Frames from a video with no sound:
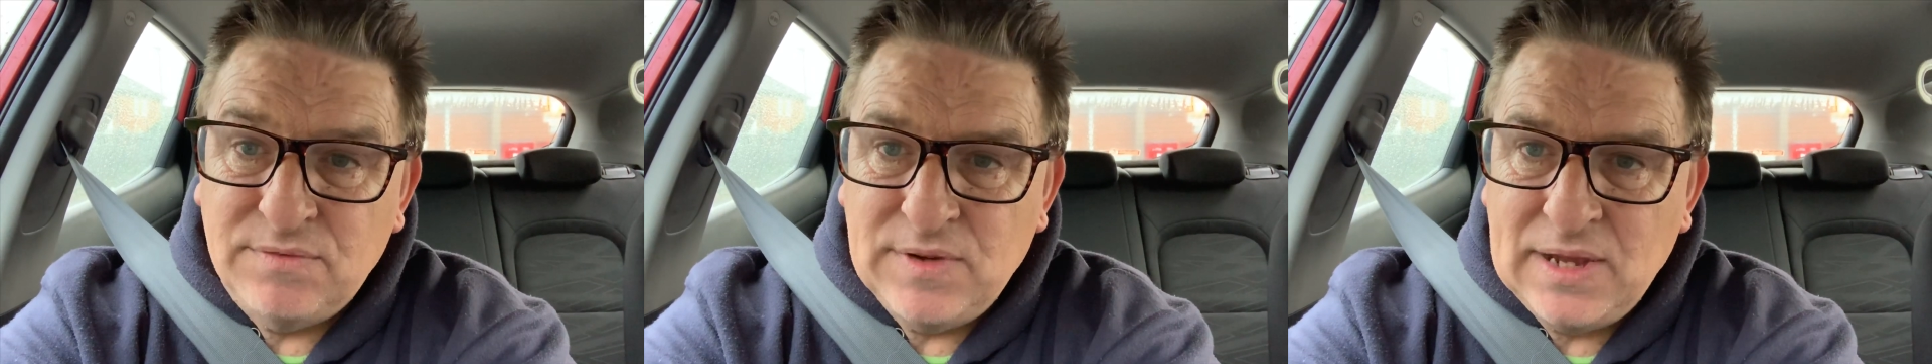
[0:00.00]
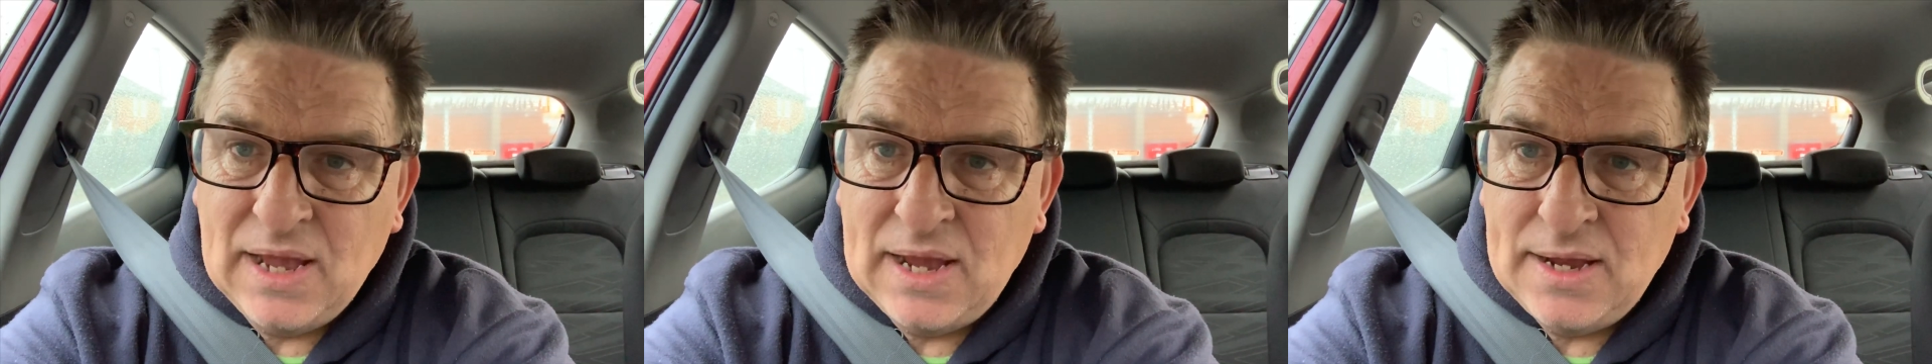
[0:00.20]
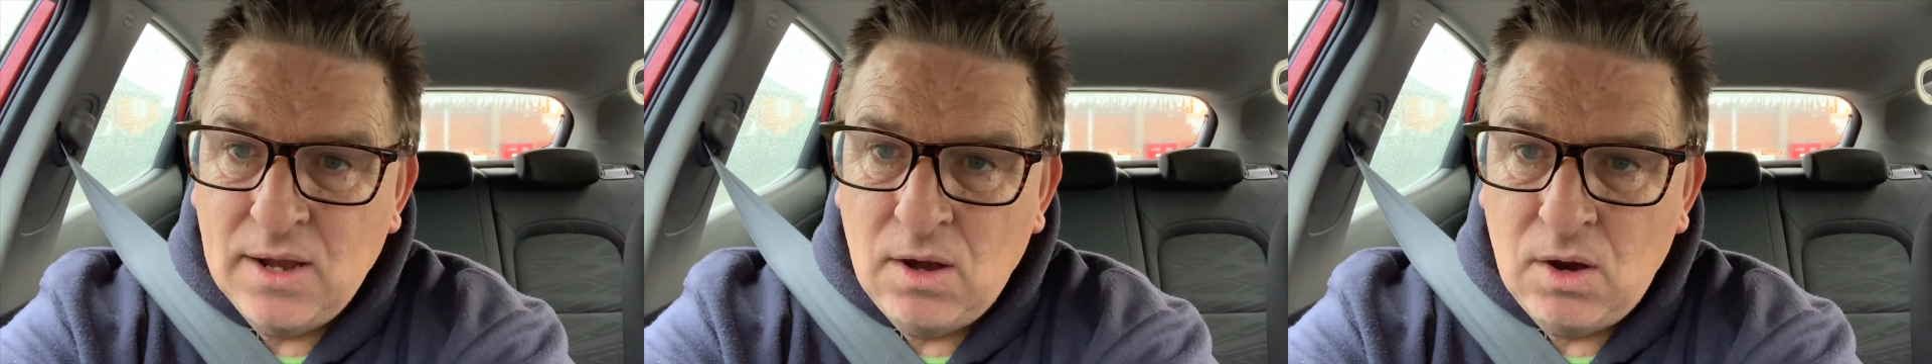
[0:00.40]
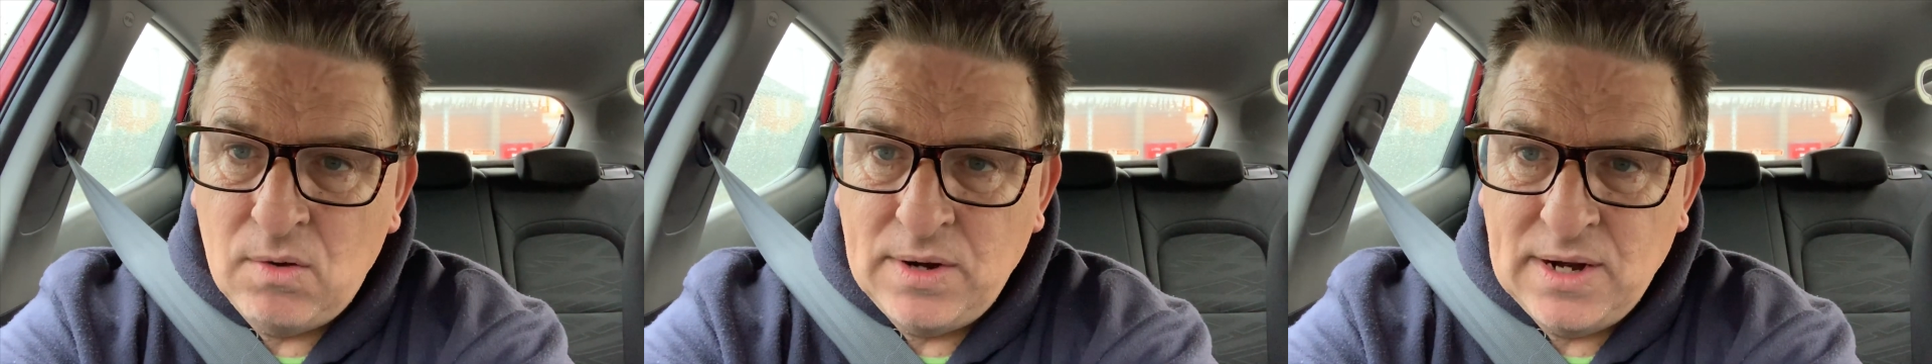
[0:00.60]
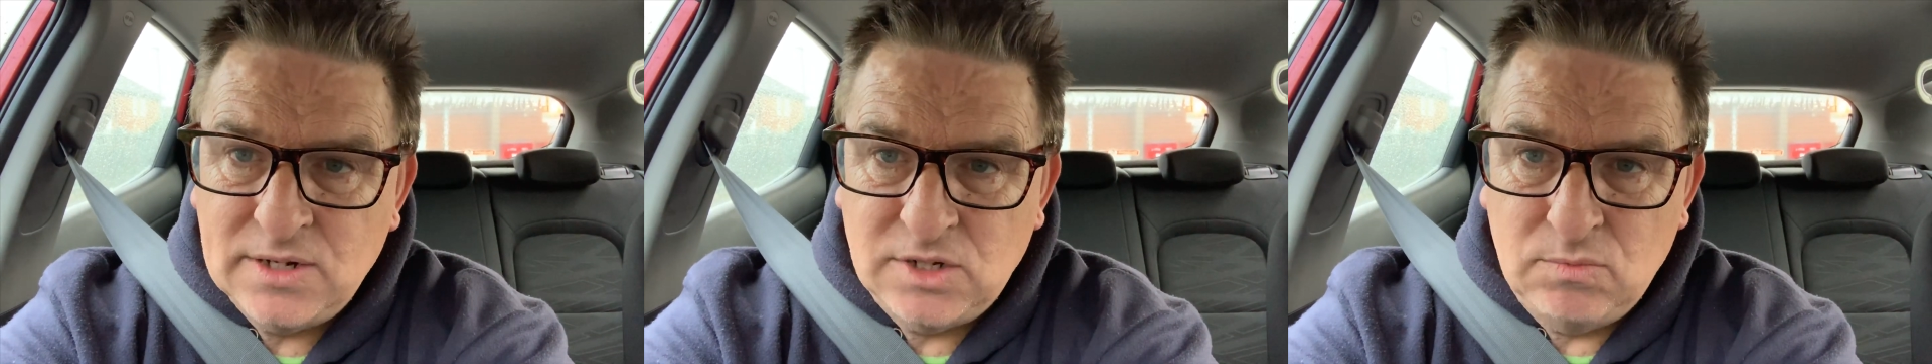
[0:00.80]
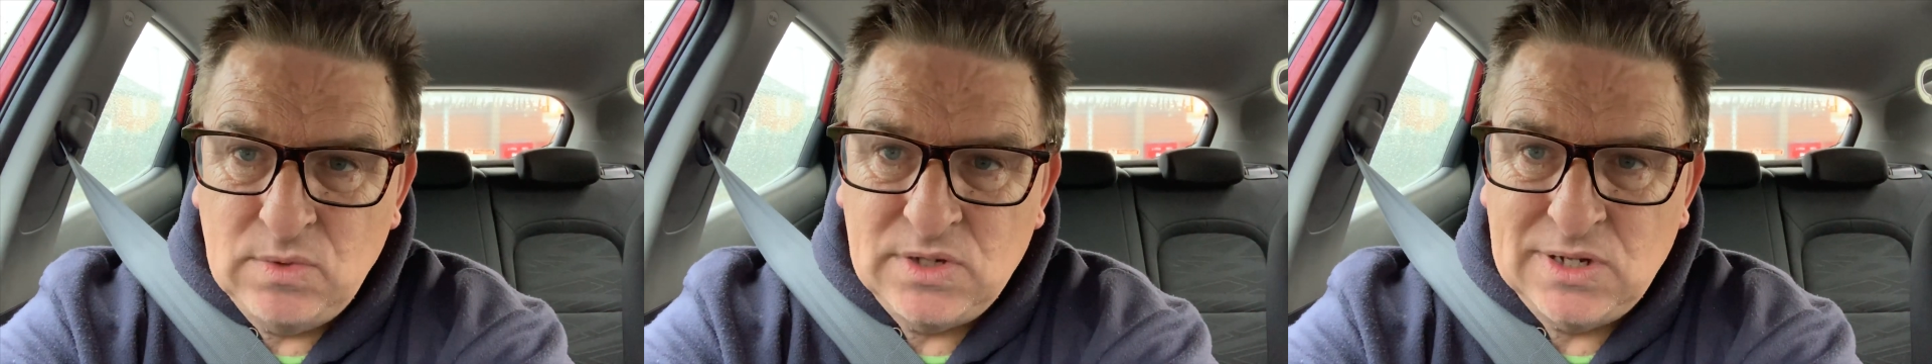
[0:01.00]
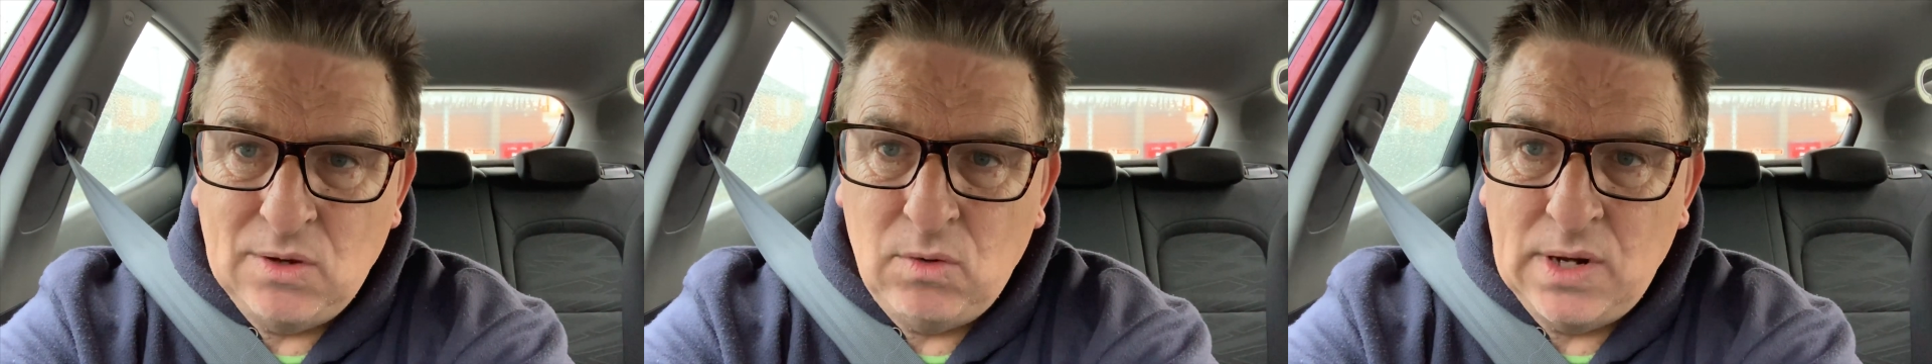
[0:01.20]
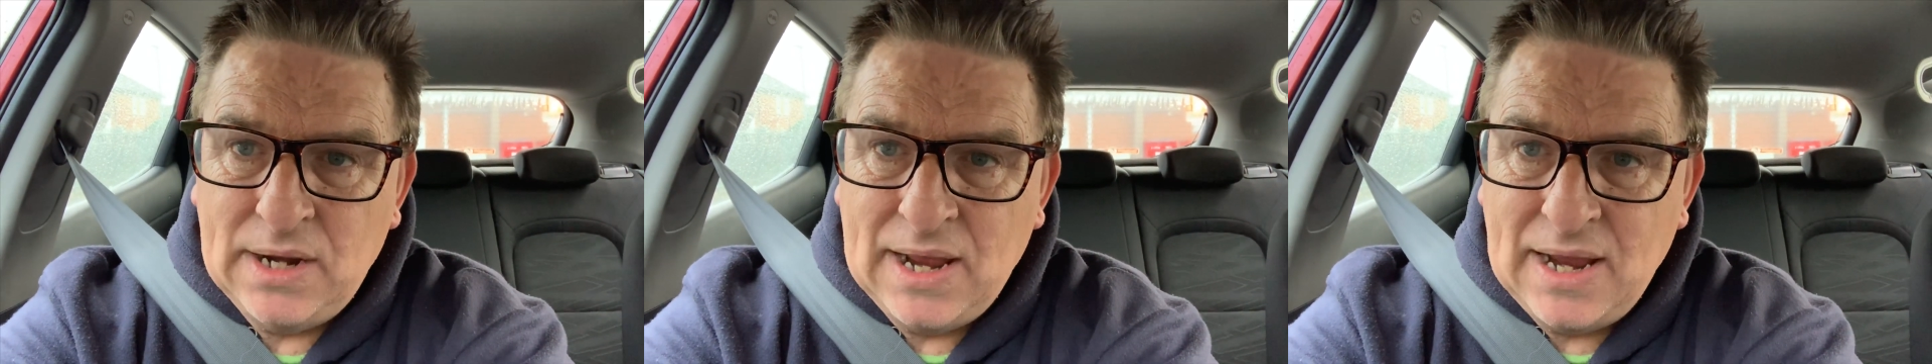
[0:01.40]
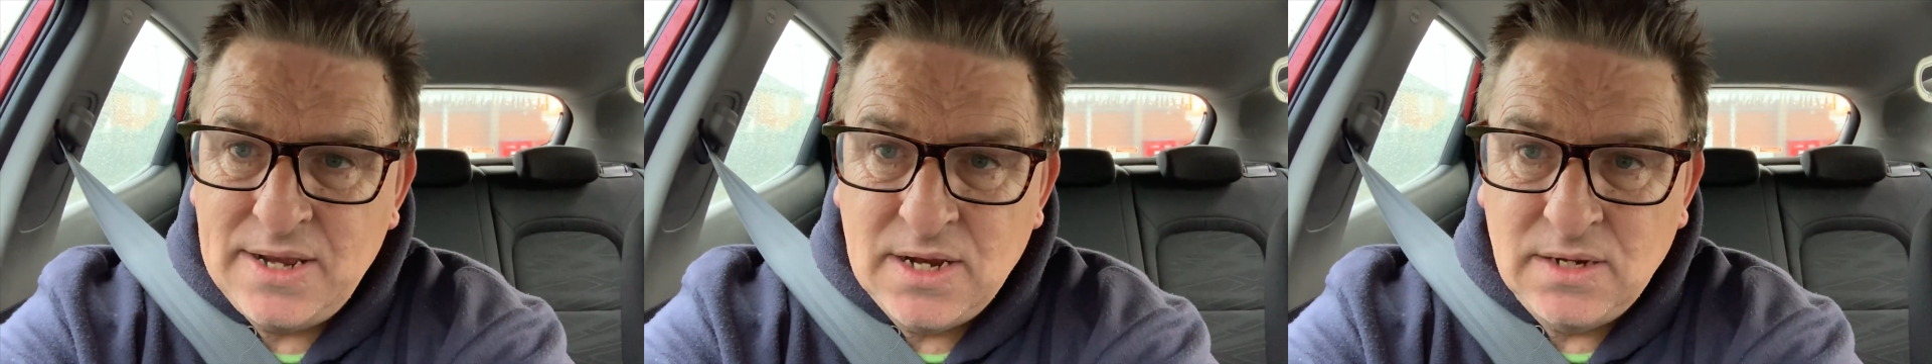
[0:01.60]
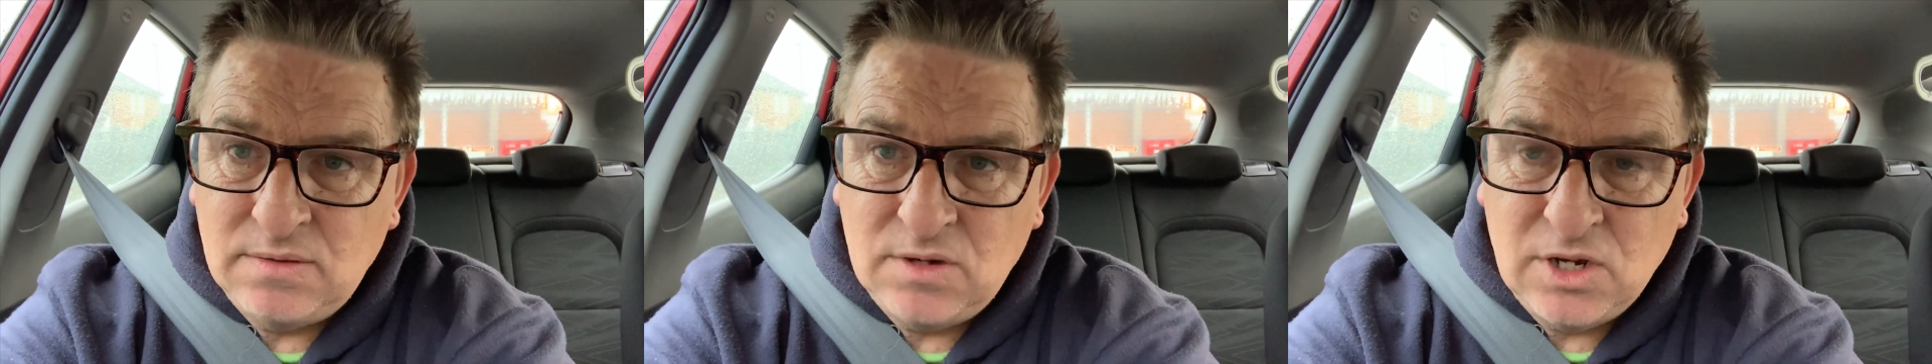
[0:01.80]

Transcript: VAR and as a result of that you,